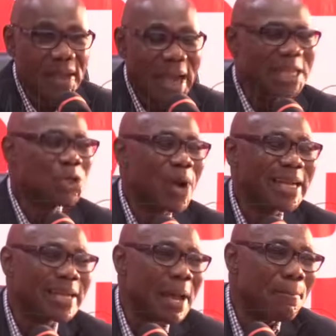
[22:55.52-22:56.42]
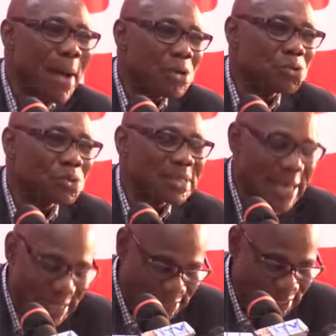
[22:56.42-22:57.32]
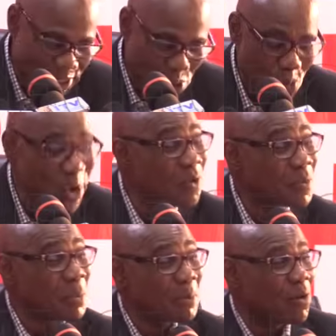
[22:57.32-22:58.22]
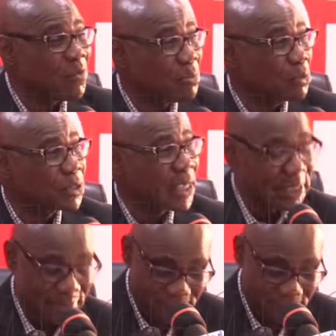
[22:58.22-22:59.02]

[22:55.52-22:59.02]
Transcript: and it will amount to testing the will of the people of Imo State